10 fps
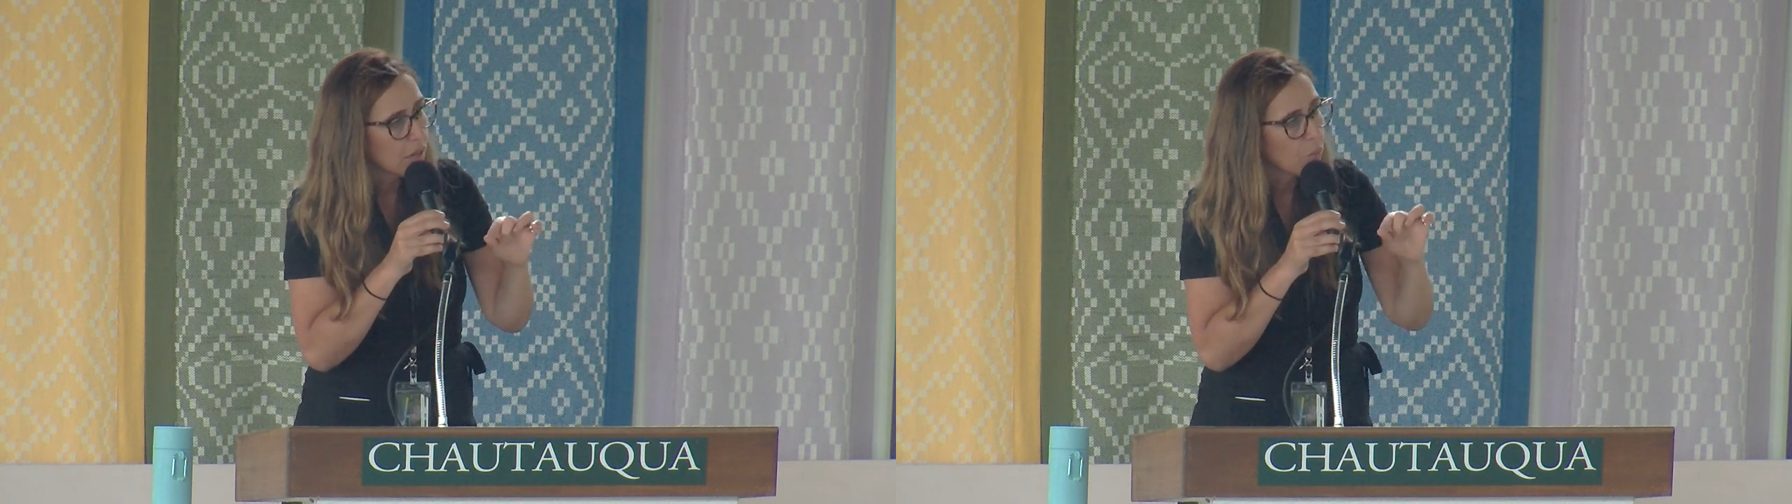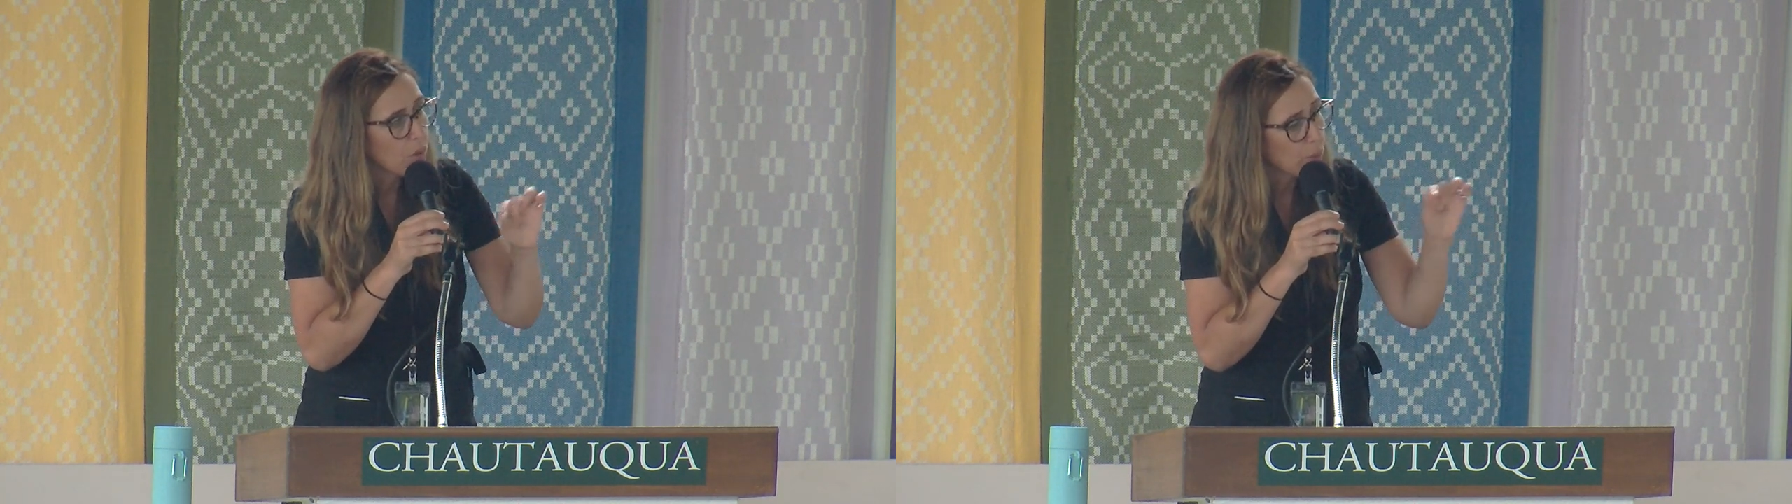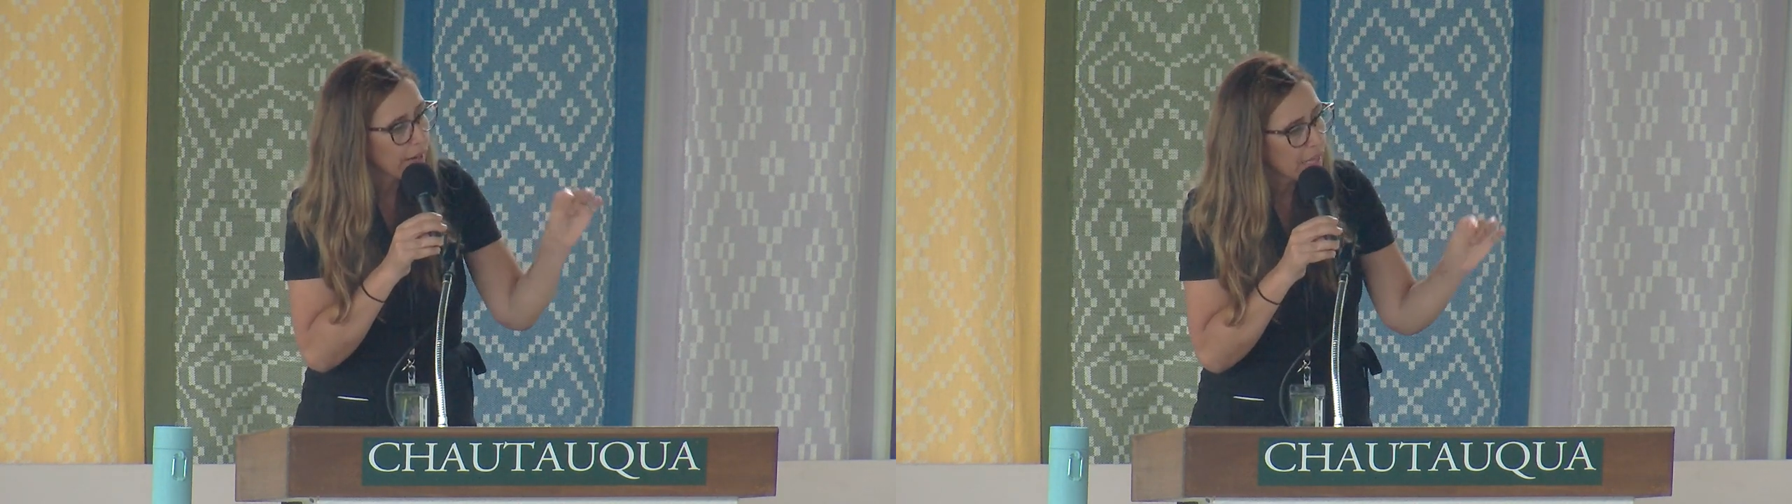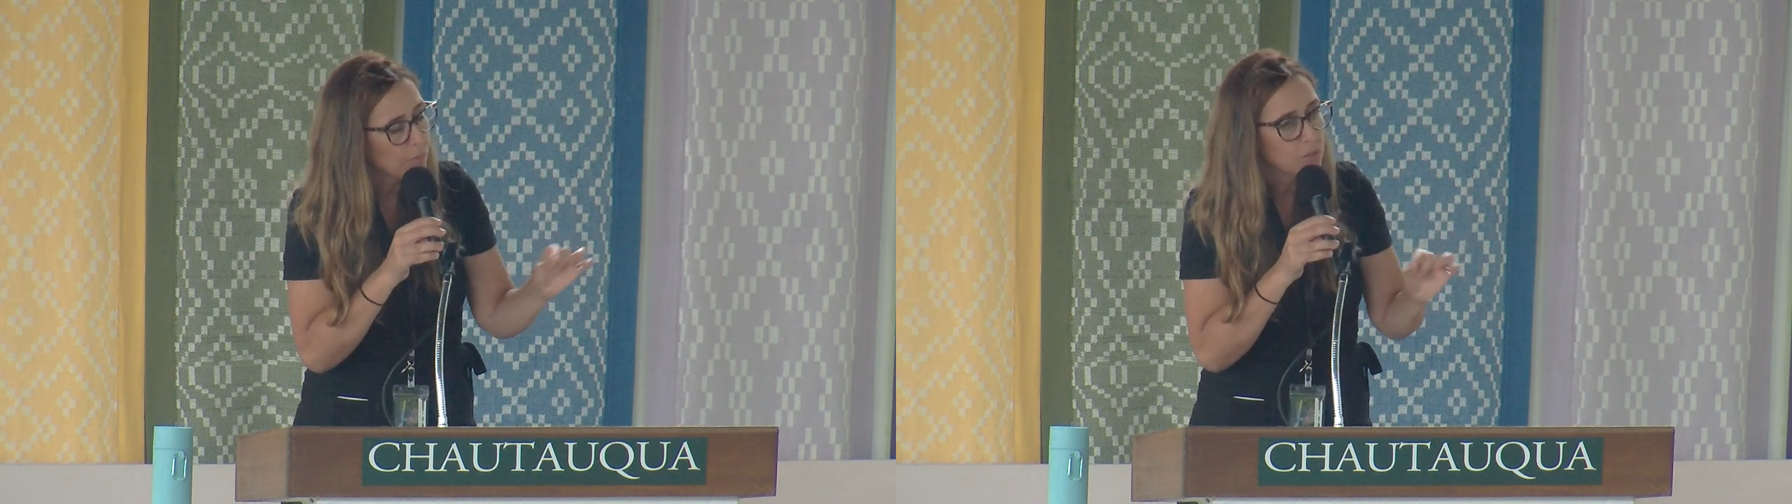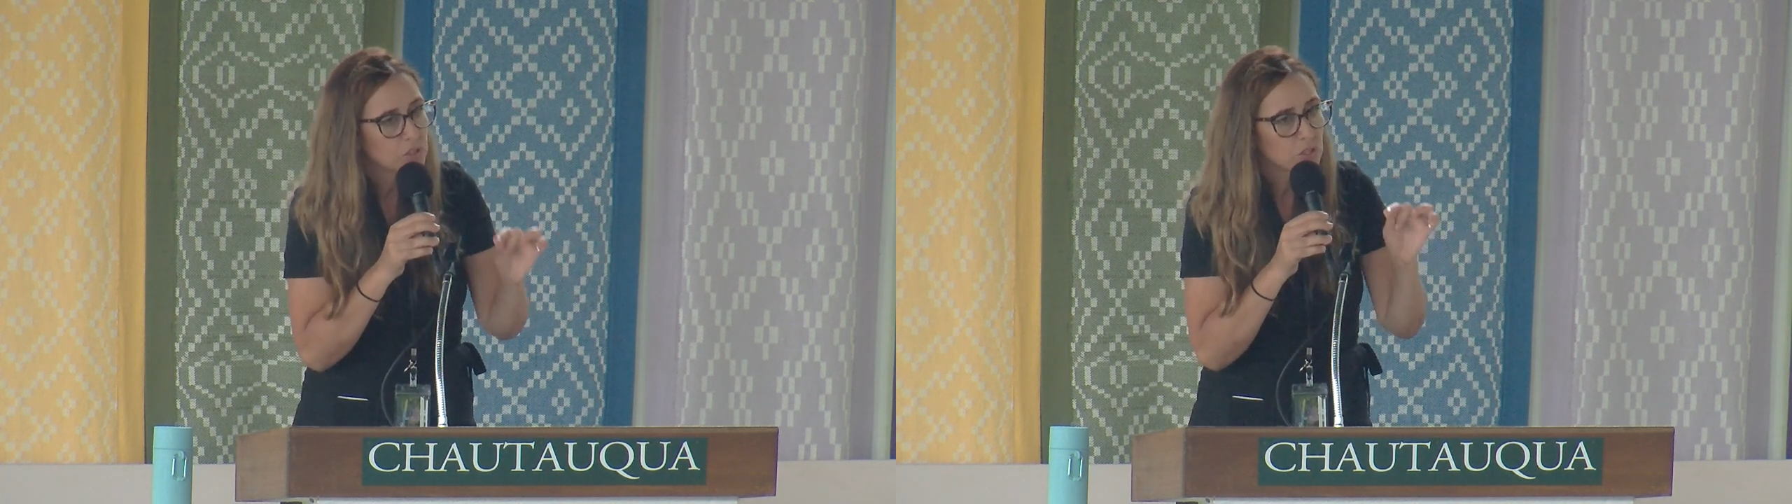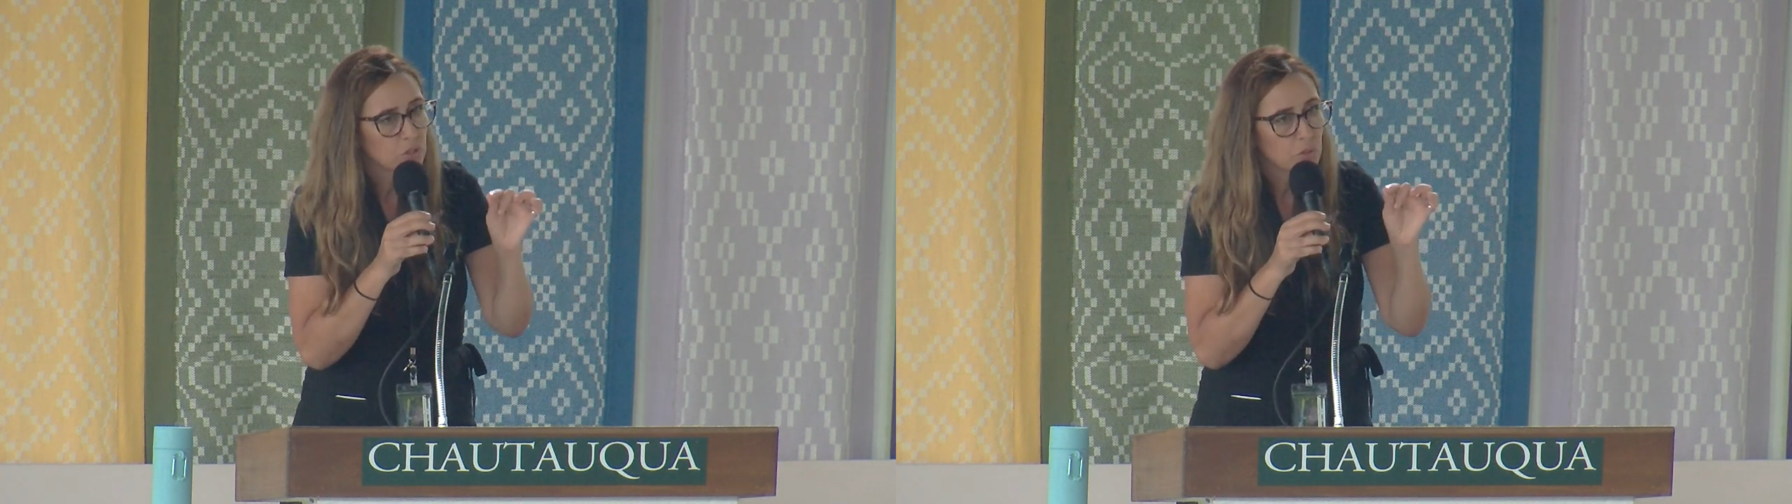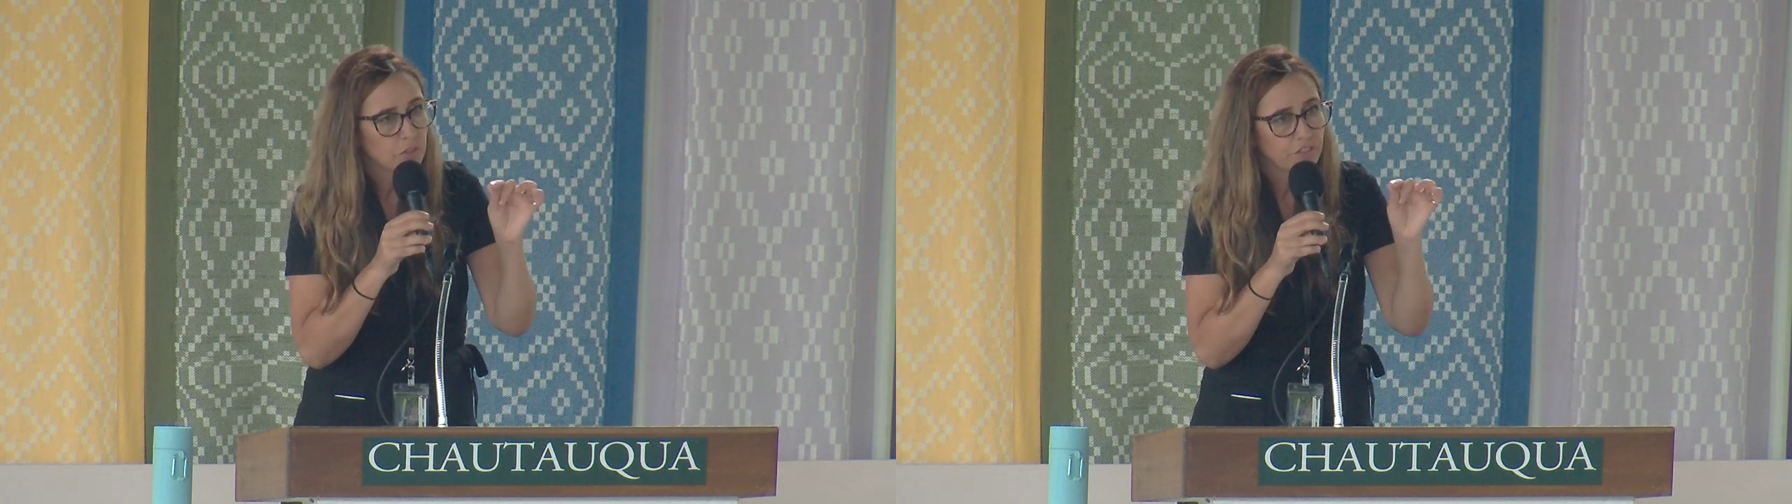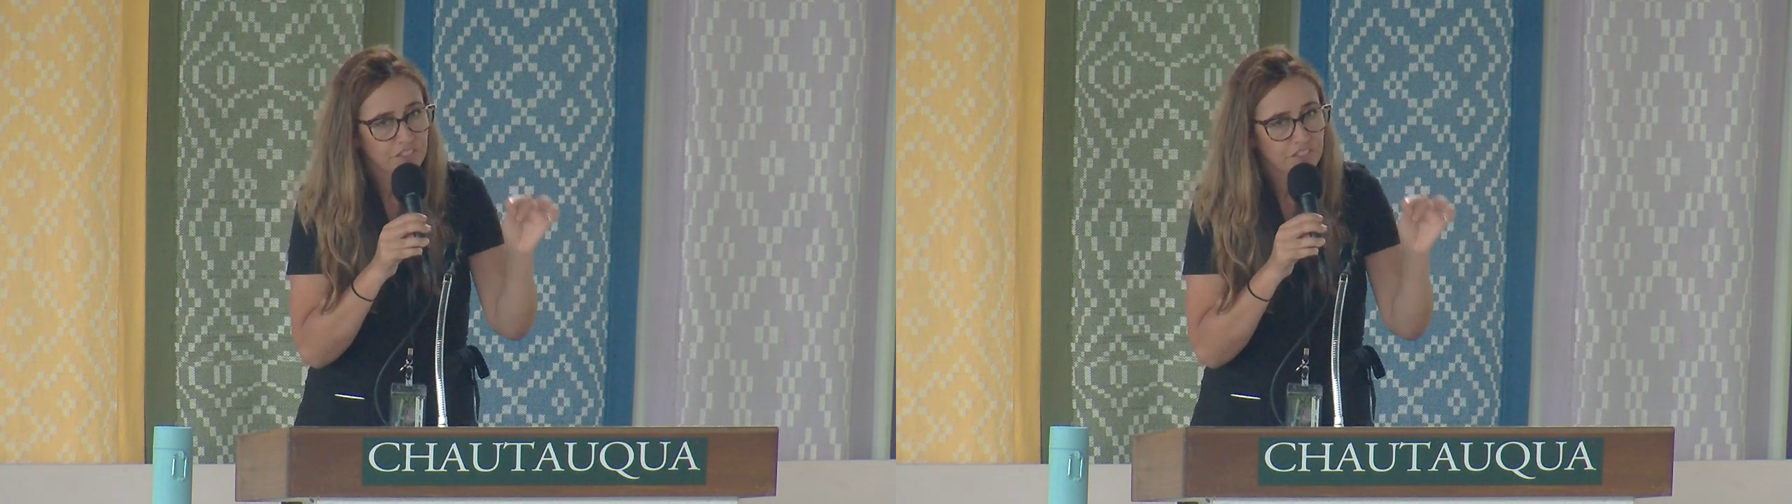we were able to